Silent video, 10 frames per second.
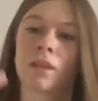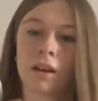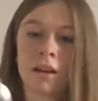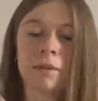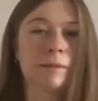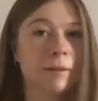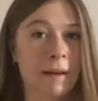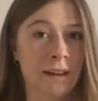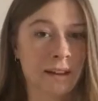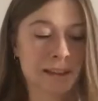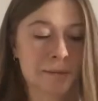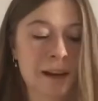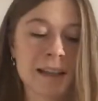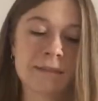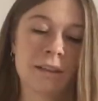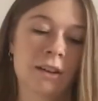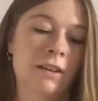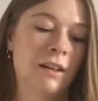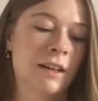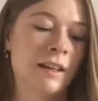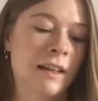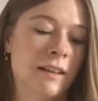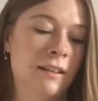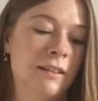I spoke about this in my last video. I can then